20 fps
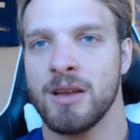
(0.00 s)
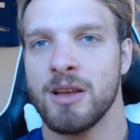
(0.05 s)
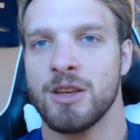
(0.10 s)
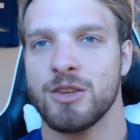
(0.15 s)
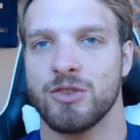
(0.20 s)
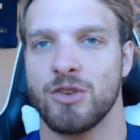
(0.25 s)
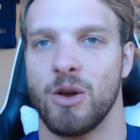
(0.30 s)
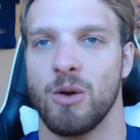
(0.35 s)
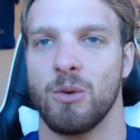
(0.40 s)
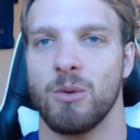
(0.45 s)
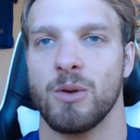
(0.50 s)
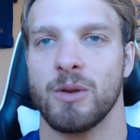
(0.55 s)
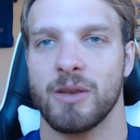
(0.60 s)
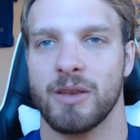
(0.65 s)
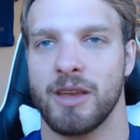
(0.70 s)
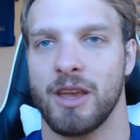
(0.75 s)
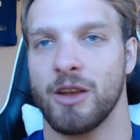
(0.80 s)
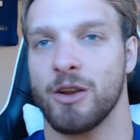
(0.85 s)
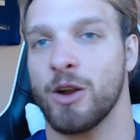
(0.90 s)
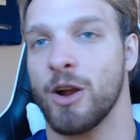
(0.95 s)
So
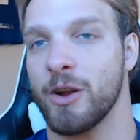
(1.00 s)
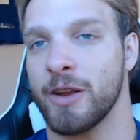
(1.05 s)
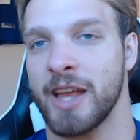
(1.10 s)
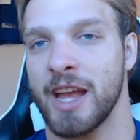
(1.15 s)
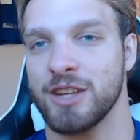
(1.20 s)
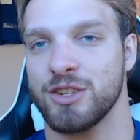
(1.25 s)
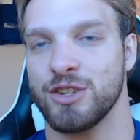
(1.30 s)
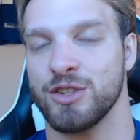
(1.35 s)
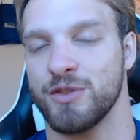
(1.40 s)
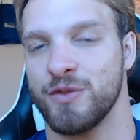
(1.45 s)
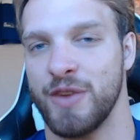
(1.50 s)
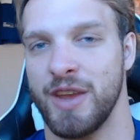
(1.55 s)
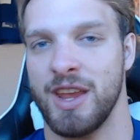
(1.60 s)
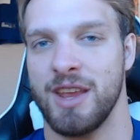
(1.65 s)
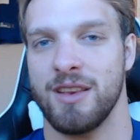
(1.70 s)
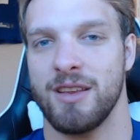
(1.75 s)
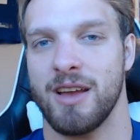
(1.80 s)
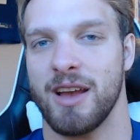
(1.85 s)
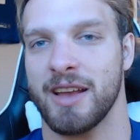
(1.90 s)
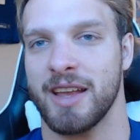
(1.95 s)
can Kirk catch his
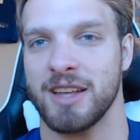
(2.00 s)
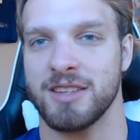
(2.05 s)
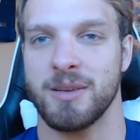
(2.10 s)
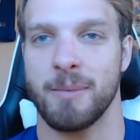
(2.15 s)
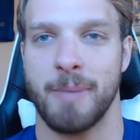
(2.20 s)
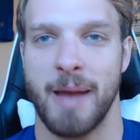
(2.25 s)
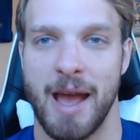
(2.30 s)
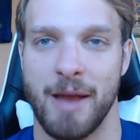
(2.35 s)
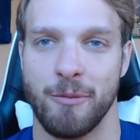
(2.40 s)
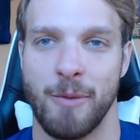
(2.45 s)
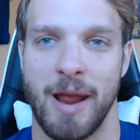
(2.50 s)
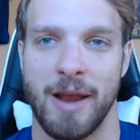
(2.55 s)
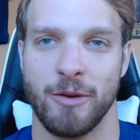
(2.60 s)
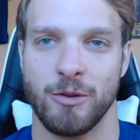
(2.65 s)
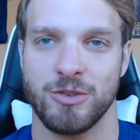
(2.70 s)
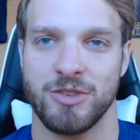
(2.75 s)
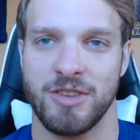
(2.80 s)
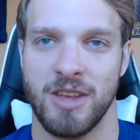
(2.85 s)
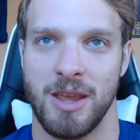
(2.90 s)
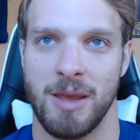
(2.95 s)
feet against a bad
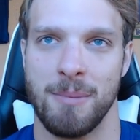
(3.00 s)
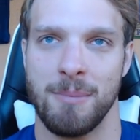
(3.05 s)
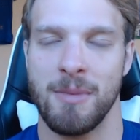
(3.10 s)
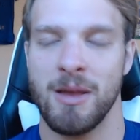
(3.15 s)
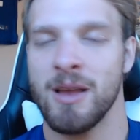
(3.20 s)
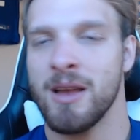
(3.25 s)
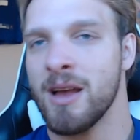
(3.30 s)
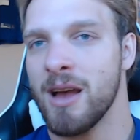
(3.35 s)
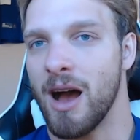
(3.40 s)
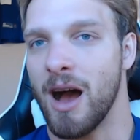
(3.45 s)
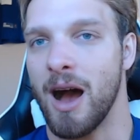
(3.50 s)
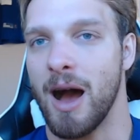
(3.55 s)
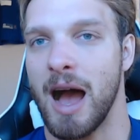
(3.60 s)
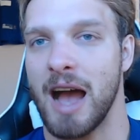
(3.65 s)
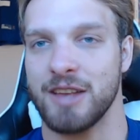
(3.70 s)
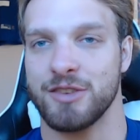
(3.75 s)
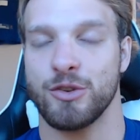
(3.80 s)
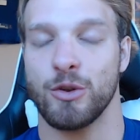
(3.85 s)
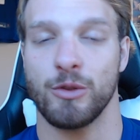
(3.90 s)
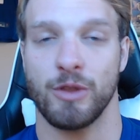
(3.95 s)
Raiders team?
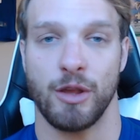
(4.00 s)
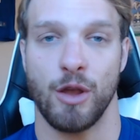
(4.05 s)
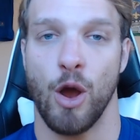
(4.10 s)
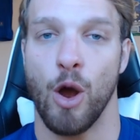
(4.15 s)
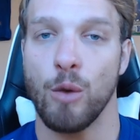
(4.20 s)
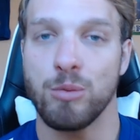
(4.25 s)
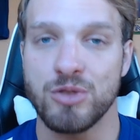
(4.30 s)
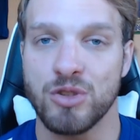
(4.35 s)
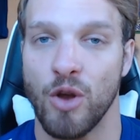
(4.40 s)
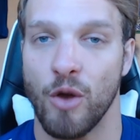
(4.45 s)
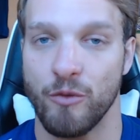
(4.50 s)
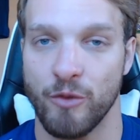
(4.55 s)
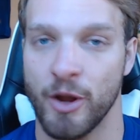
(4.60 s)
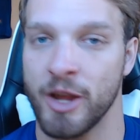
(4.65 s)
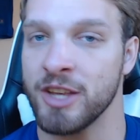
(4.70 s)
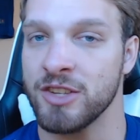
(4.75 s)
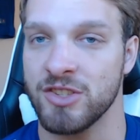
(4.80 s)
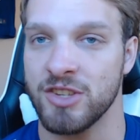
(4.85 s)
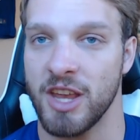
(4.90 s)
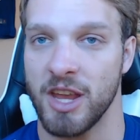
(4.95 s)
I certainly hope so for
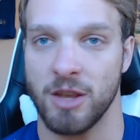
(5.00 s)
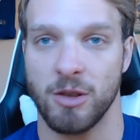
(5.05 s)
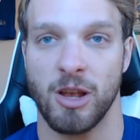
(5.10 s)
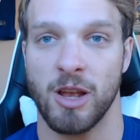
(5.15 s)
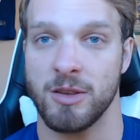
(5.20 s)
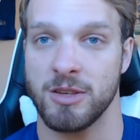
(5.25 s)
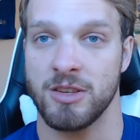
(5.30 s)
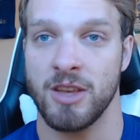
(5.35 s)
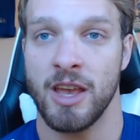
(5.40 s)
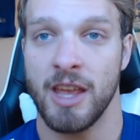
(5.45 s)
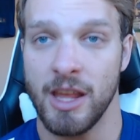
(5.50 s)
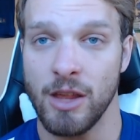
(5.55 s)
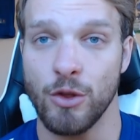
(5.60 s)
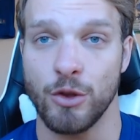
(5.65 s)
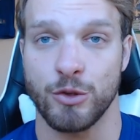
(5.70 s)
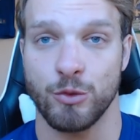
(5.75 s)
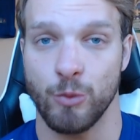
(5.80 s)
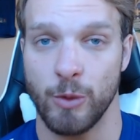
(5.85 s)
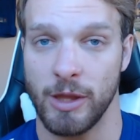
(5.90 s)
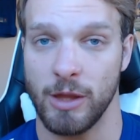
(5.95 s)
his sake, because he
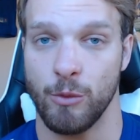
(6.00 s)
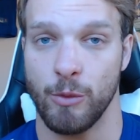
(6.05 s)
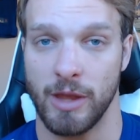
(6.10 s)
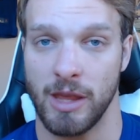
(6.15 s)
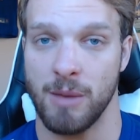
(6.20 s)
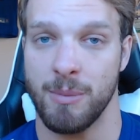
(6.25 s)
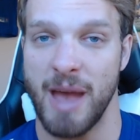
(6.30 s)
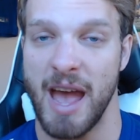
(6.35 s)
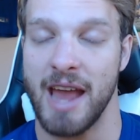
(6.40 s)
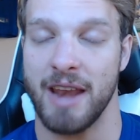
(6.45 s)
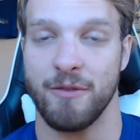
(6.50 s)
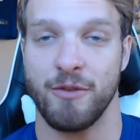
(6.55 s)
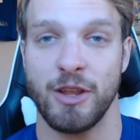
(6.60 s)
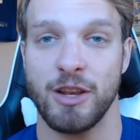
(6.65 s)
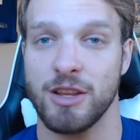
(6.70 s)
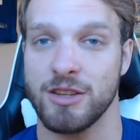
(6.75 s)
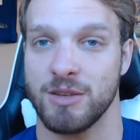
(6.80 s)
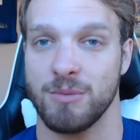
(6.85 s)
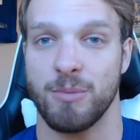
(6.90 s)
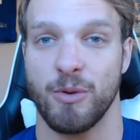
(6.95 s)
looks really, really bad. If he
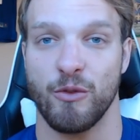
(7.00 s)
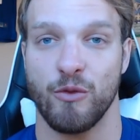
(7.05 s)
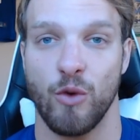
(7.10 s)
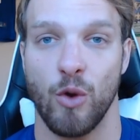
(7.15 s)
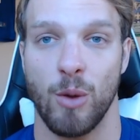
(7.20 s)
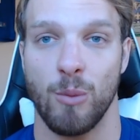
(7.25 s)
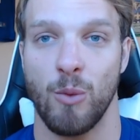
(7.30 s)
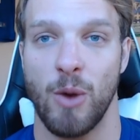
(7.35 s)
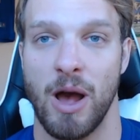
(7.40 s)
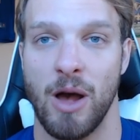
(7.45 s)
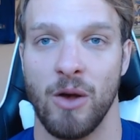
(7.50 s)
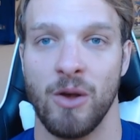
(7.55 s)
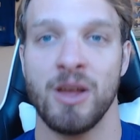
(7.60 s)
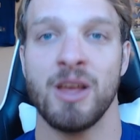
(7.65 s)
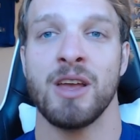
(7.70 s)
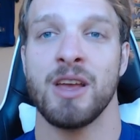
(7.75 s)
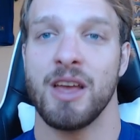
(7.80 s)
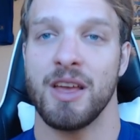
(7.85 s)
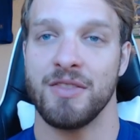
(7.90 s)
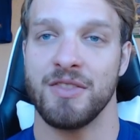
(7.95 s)
doesn't perform well
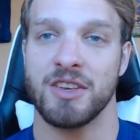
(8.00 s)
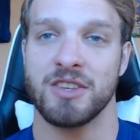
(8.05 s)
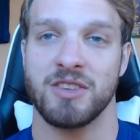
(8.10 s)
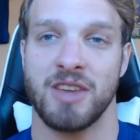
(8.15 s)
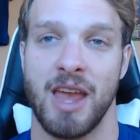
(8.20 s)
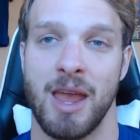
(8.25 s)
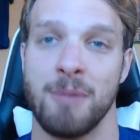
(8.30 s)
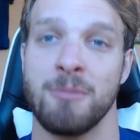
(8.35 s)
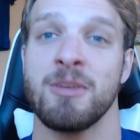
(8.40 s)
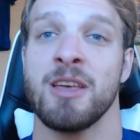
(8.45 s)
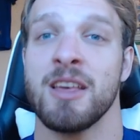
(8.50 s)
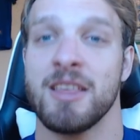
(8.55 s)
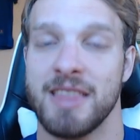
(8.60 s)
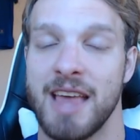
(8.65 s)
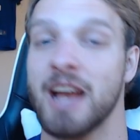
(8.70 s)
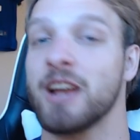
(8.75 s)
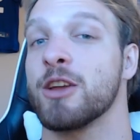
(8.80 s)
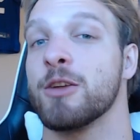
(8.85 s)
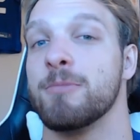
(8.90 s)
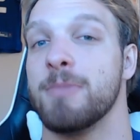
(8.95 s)
in this game,
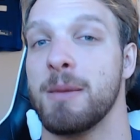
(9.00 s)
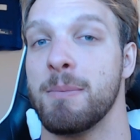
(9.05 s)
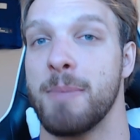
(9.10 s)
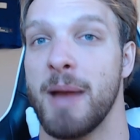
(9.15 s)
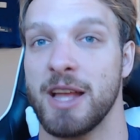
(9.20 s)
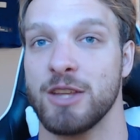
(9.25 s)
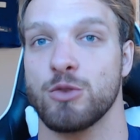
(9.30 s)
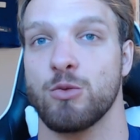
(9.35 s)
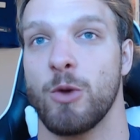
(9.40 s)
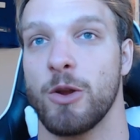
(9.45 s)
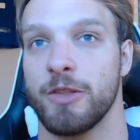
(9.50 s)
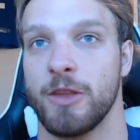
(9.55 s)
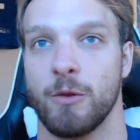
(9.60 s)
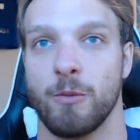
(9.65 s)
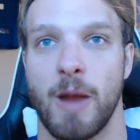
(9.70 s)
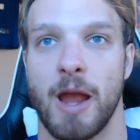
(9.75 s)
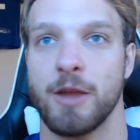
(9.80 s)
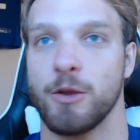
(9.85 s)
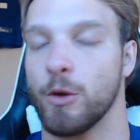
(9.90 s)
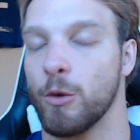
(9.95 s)
that could be bench worthy,
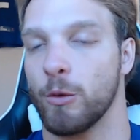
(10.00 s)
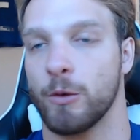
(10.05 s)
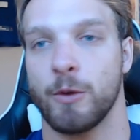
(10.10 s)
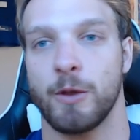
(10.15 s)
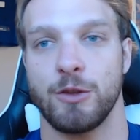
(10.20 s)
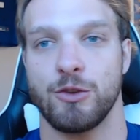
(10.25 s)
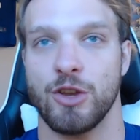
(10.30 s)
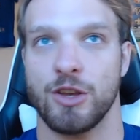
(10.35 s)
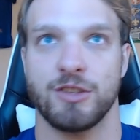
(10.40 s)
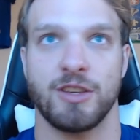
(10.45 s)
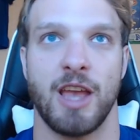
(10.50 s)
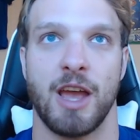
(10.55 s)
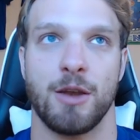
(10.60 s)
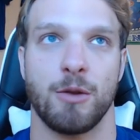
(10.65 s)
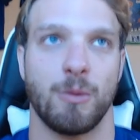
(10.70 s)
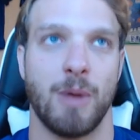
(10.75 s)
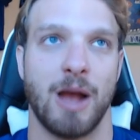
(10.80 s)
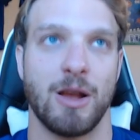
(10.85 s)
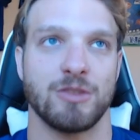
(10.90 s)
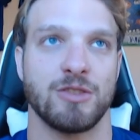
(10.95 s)
right? You're just getting
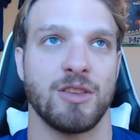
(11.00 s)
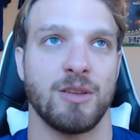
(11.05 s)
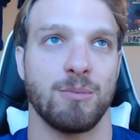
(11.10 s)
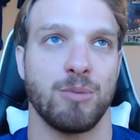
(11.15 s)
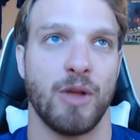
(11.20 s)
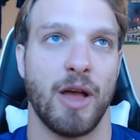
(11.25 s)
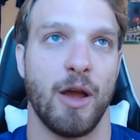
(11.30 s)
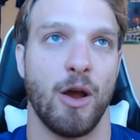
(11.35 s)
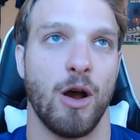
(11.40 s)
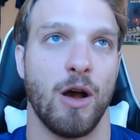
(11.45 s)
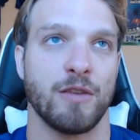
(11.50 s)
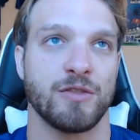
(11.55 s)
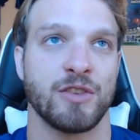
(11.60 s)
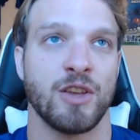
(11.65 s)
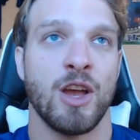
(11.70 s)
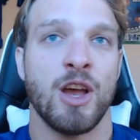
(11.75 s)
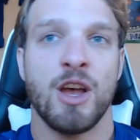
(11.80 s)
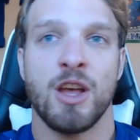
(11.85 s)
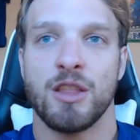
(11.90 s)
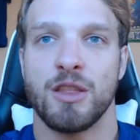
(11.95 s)
around to the playoffs.
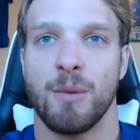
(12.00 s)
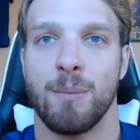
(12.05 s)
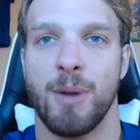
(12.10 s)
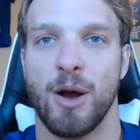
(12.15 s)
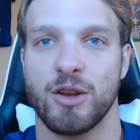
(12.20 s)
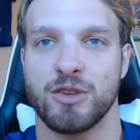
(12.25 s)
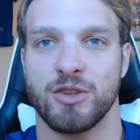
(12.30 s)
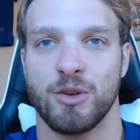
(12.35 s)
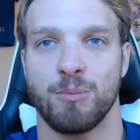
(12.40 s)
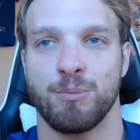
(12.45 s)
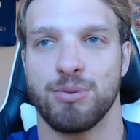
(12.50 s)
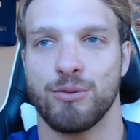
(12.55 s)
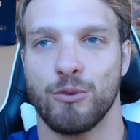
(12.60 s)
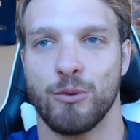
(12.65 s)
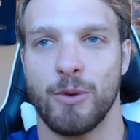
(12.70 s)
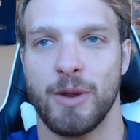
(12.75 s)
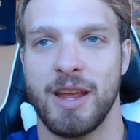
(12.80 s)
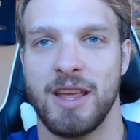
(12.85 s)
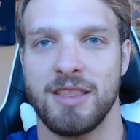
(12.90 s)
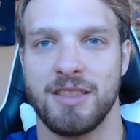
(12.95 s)
The Bucs are
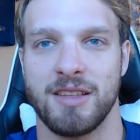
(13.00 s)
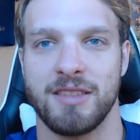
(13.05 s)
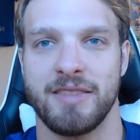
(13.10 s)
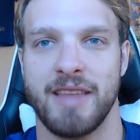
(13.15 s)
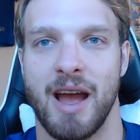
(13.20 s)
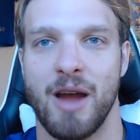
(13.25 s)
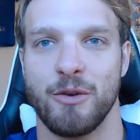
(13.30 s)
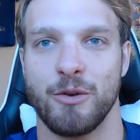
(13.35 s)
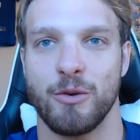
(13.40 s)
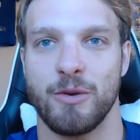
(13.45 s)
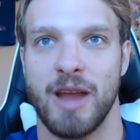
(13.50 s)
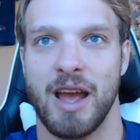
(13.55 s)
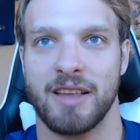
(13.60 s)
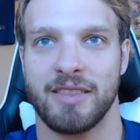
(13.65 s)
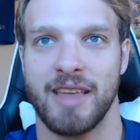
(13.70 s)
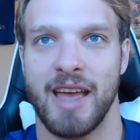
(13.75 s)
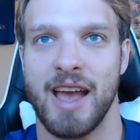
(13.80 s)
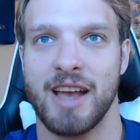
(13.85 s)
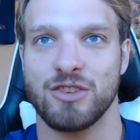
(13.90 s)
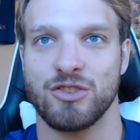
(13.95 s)
breathing down your neck.
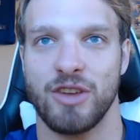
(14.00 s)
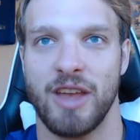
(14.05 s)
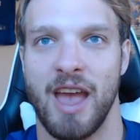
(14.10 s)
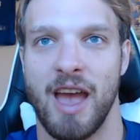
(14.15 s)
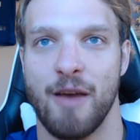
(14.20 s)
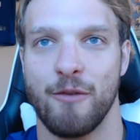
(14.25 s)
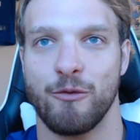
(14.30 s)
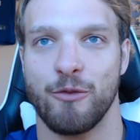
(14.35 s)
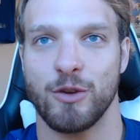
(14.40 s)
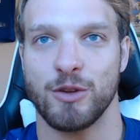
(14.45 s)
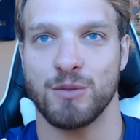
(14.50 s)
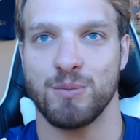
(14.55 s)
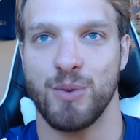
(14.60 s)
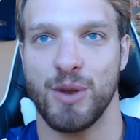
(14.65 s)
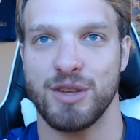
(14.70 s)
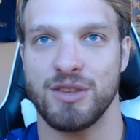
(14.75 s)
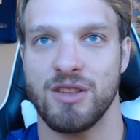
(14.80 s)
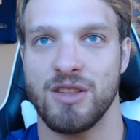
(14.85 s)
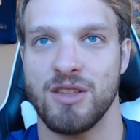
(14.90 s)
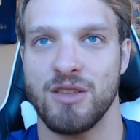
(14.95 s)
They actually have first
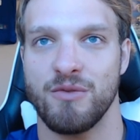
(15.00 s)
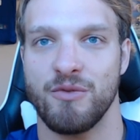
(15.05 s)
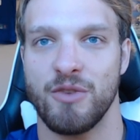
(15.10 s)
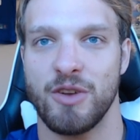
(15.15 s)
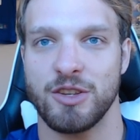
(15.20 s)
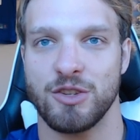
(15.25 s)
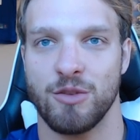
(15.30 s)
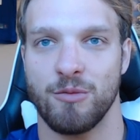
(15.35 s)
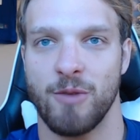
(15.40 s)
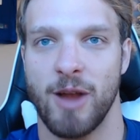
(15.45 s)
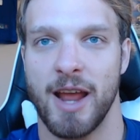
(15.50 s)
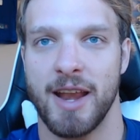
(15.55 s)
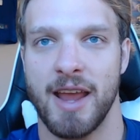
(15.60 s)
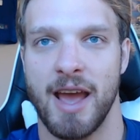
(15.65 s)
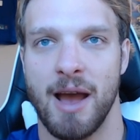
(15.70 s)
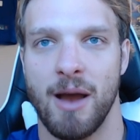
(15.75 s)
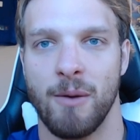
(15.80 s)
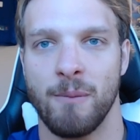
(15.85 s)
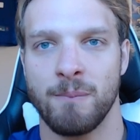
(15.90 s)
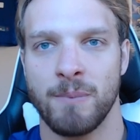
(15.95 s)
place in the division right
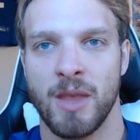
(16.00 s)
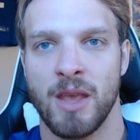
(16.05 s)
now.